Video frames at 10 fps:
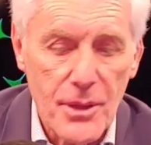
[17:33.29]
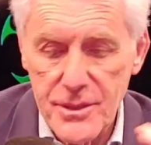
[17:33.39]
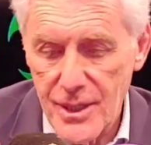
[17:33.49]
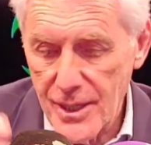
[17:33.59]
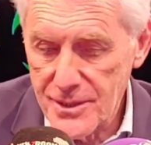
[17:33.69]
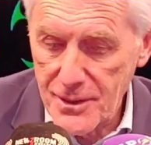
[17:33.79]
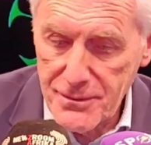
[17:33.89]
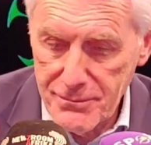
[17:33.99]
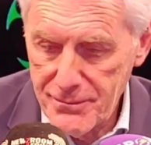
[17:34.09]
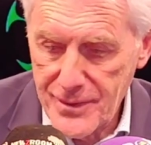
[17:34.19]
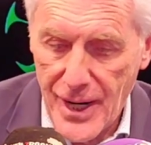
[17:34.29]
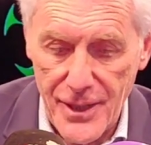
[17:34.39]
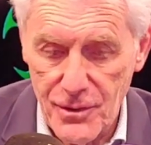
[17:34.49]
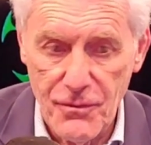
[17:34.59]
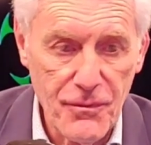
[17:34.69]
But yeah, it's a
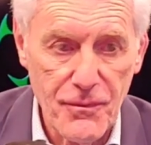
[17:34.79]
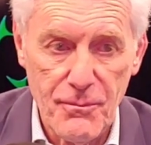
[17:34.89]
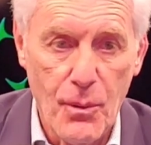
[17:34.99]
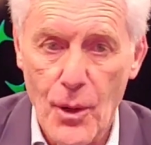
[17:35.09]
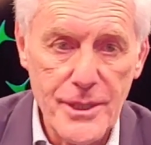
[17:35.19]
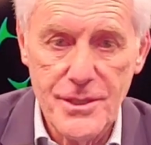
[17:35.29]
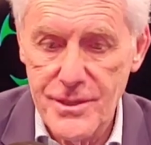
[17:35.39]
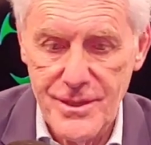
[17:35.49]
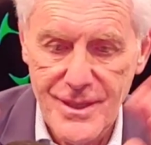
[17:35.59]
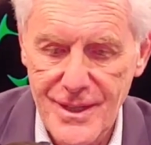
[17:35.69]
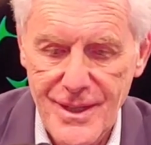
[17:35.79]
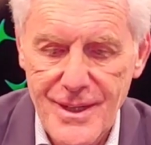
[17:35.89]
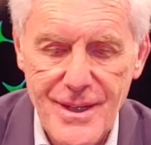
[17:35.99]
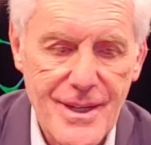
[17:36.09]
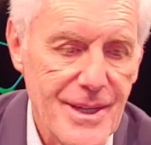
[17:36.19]
kind of points
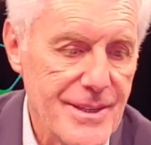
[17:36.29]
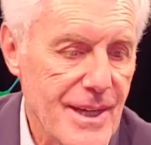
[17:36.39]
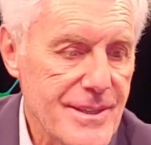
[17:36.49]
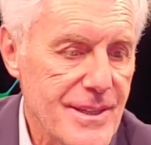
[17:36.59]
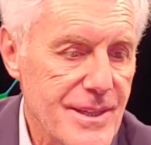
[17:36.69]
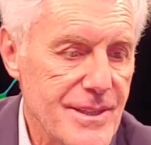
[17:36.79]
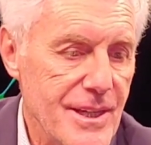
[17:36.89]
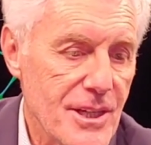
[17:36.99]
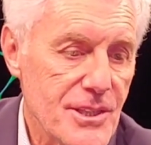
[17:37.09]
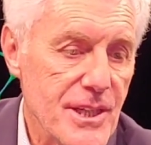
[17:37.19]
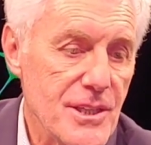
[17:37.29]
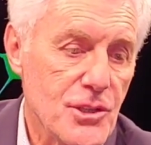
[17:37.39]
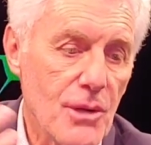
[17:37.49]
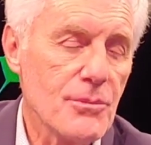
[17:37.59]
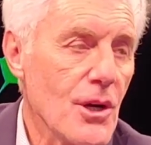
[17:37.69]
uh, that uh, the
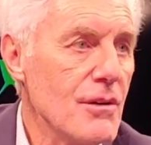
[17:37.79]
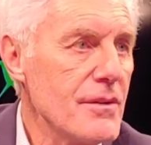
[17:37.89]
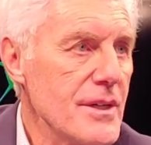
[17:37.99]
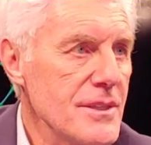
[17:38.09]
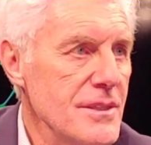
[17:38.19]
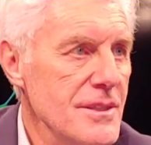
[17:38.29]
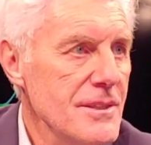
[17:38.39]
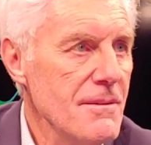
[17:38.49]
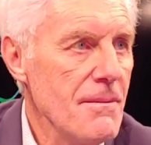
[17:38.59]
DRC jumped over us.